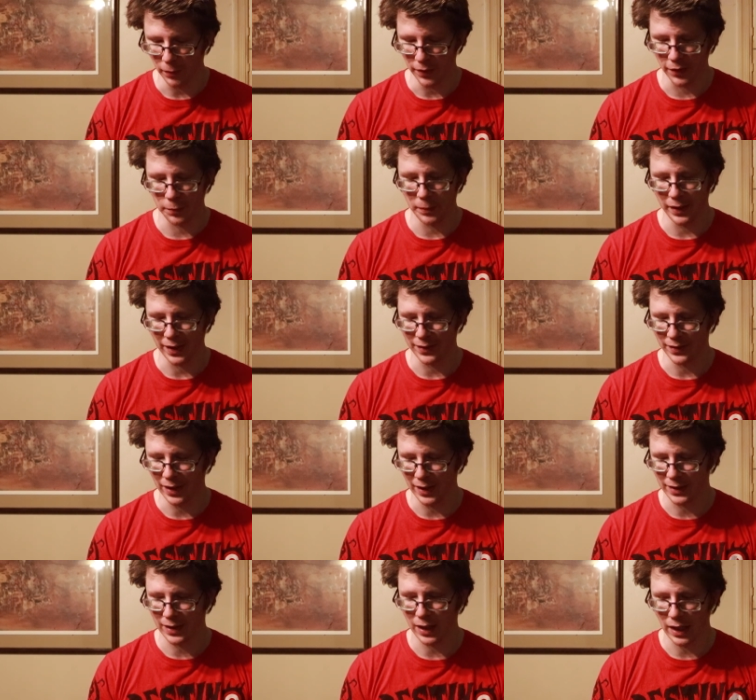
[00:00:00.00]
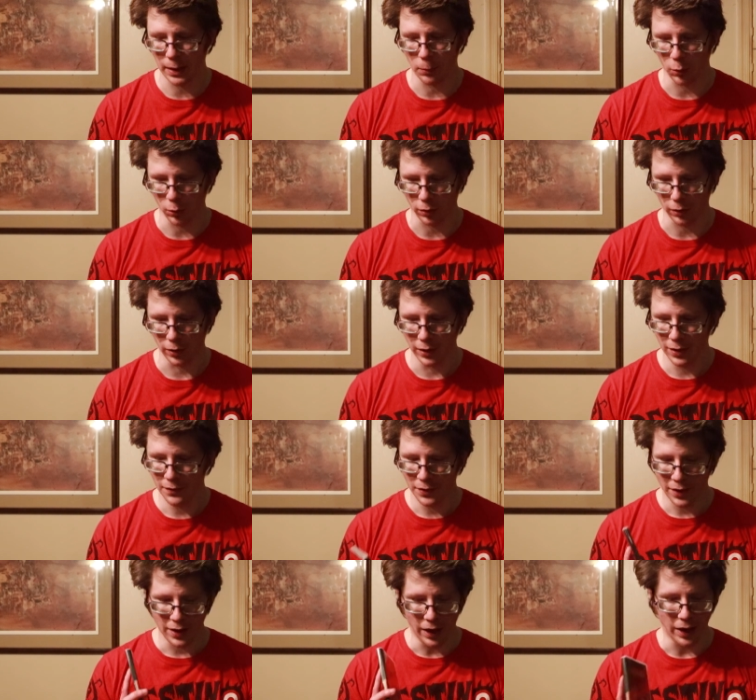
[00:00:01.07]
With this being a .com order,
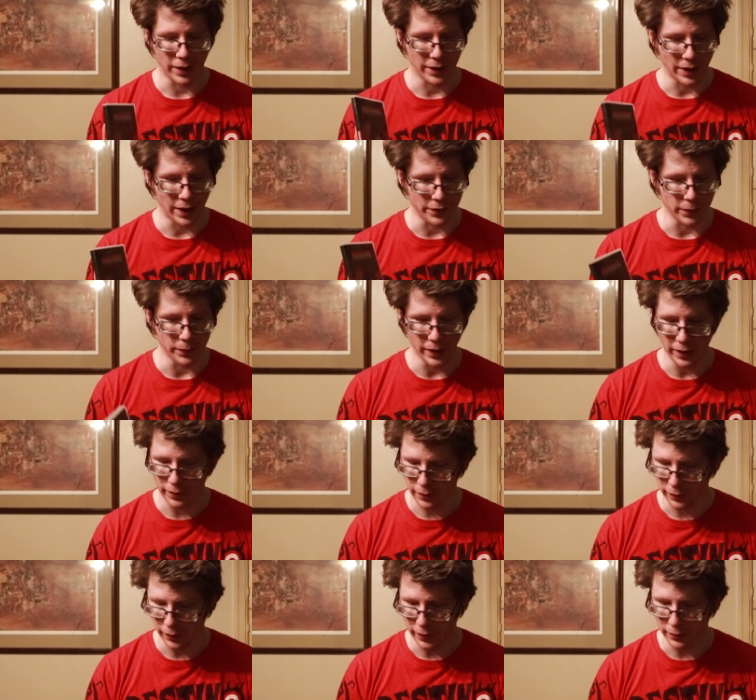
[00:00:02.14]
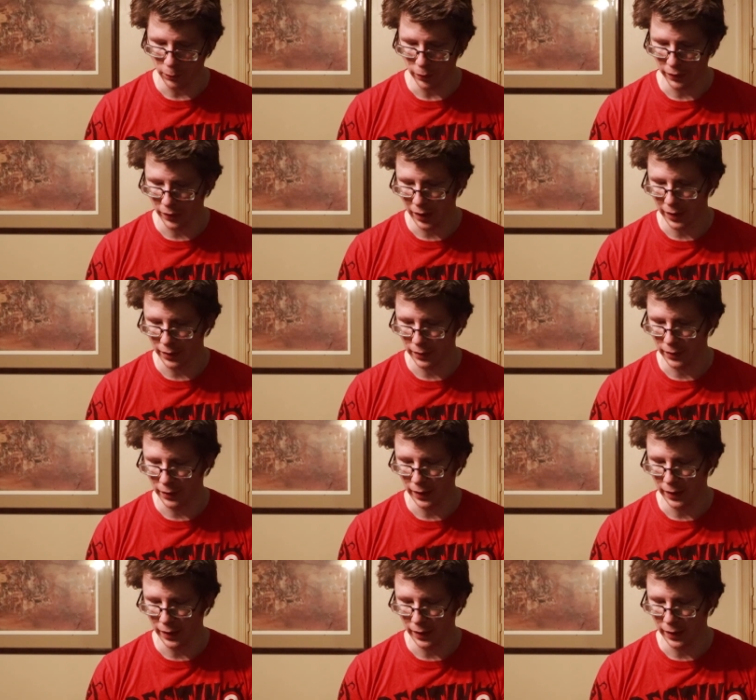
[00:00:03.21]
I did not do that because I was not